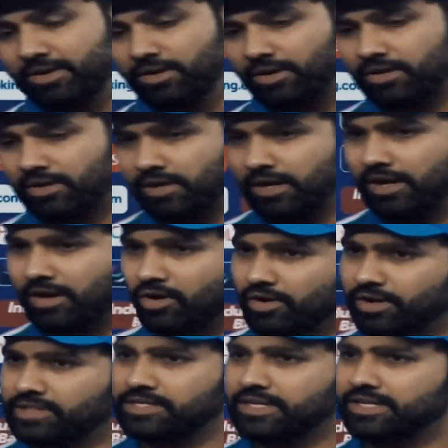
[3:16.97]
I mean, look, uh,
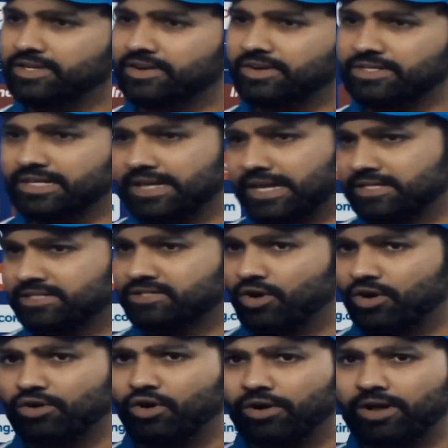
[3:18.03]
honestly, the result has
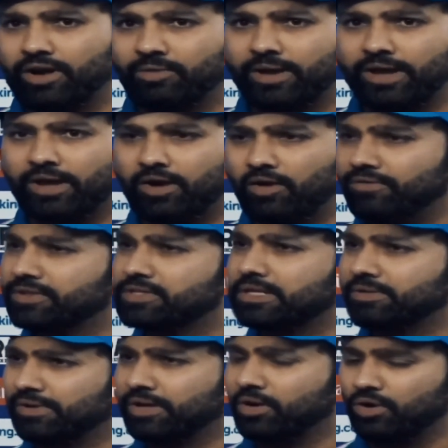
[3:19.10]
not gone our way.
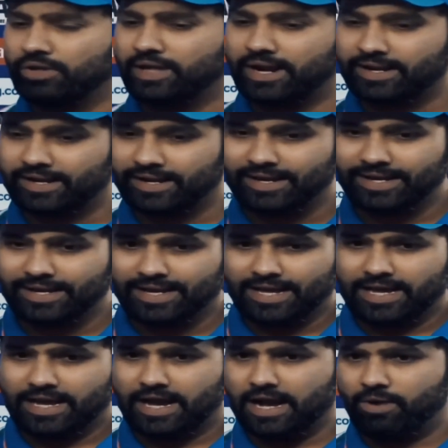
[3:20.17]
Obviously, we know that
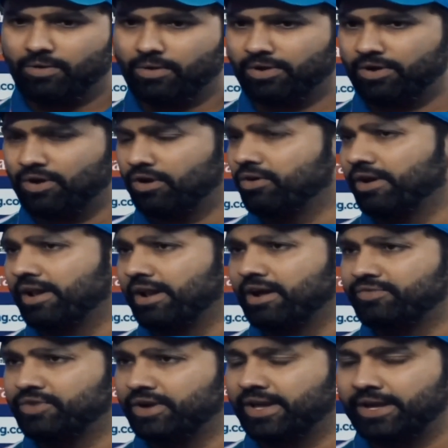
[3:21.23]
uh, we were not good
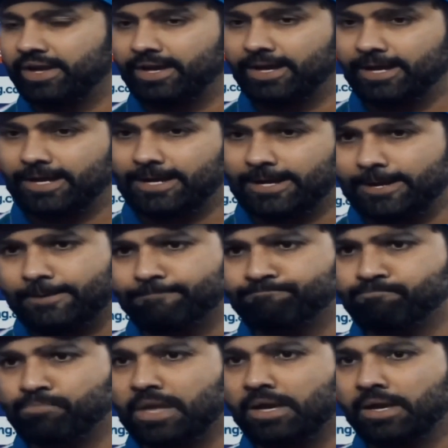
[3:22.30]
enough today. Um,
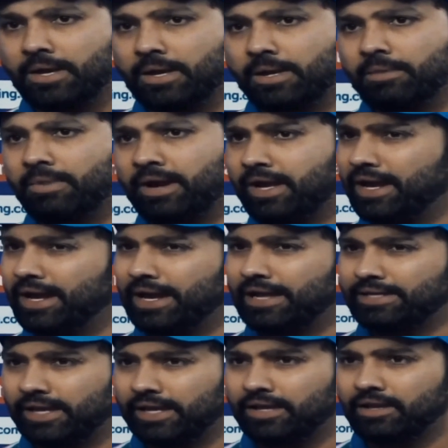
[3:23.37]
but again,
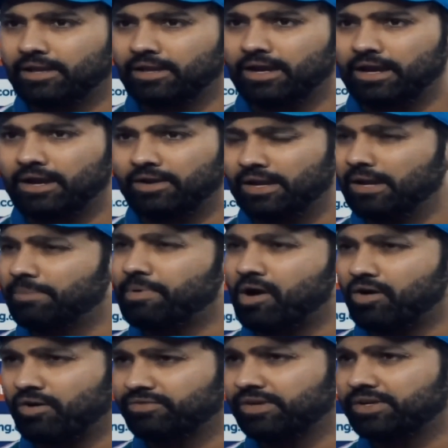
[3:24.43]
I think uh, really
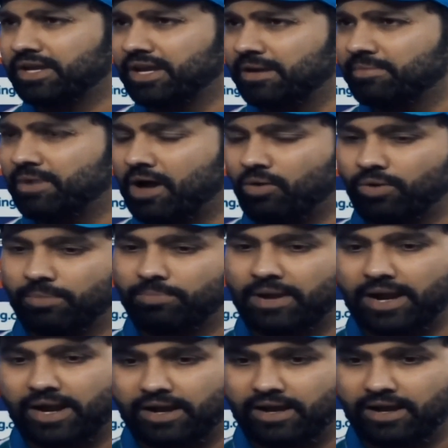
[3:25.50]
proud of the team, how we
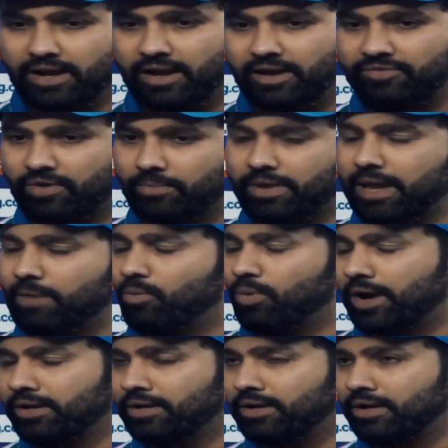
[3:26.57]
played uh, from game
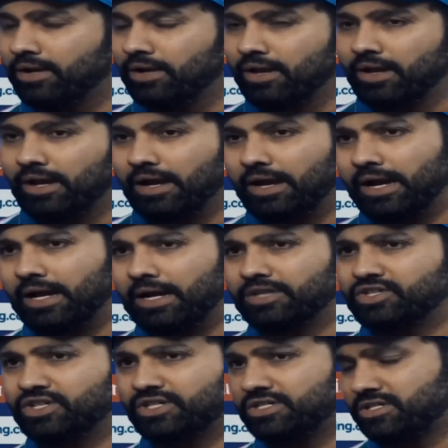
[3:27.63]
one.
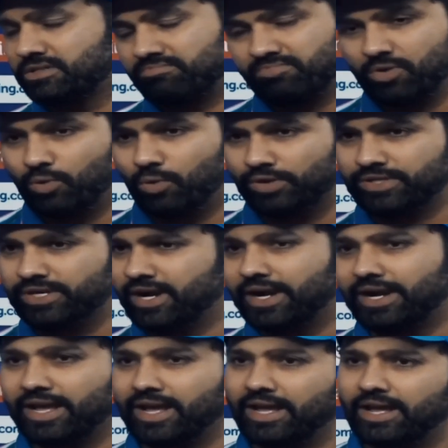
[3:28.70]
Uh, just wasn't
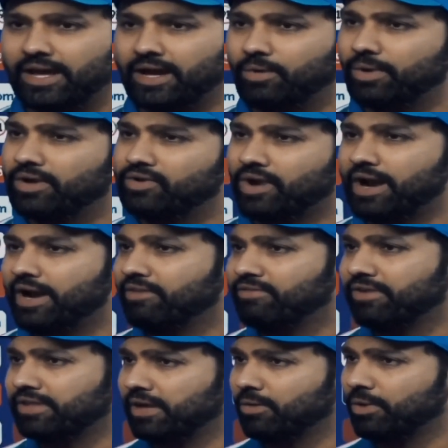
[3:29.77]
our day. Uh, we tried
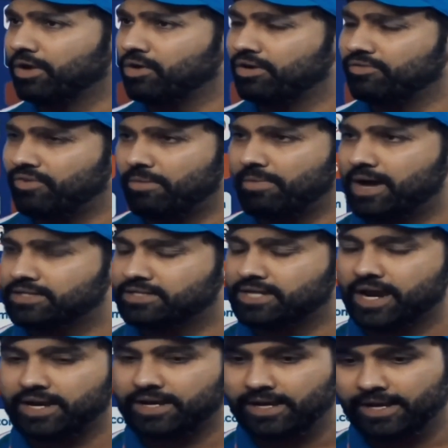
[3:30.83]
everything we could from our
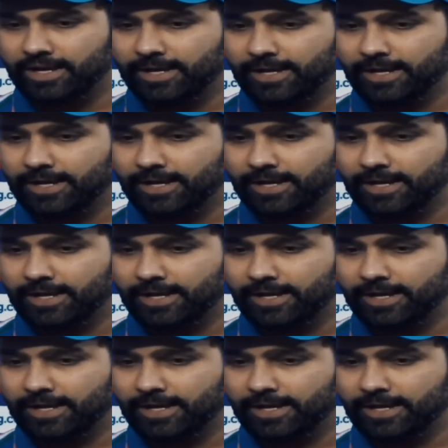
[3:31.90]
side.